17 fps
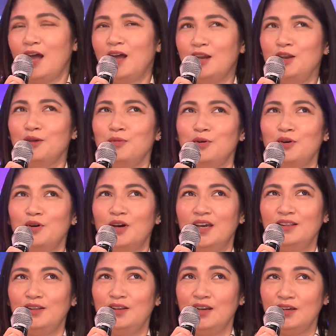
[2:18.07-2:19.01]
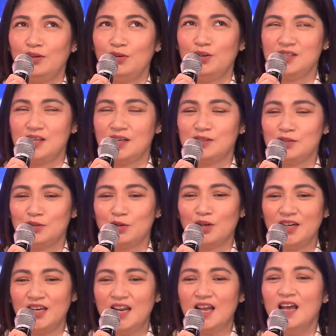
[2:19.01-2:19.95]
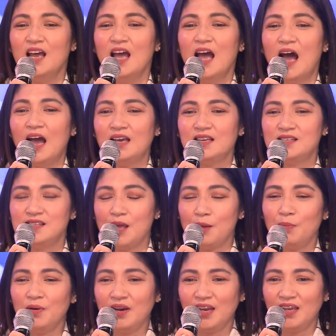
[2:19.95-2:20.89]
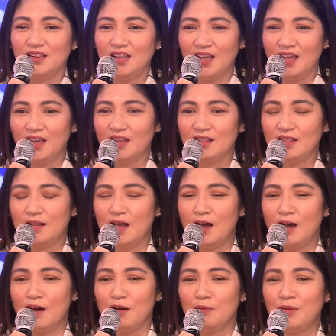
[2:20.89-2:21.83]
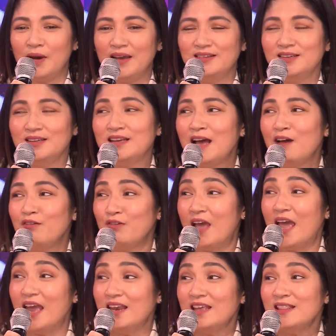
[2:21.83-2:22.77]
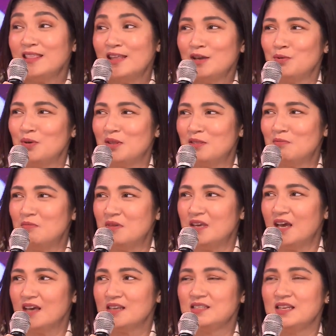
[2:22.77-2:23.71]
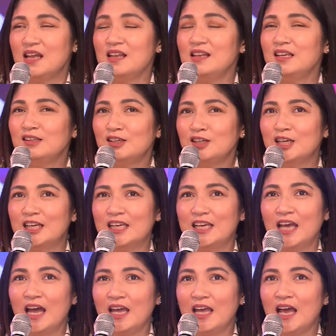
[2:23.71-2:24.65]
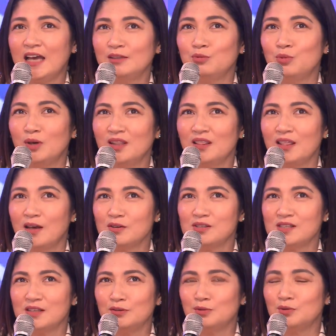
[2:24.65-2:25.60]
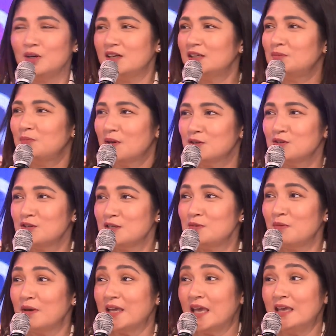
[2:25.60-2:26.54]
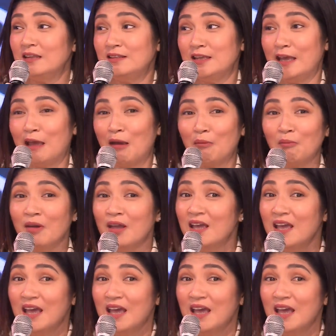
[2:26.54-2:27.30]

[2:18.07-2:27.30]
Alam mo, ito lang yung isang story na I separated, I didn't have anything with me. As in, literally, I had 1,200 pesos in my ATM.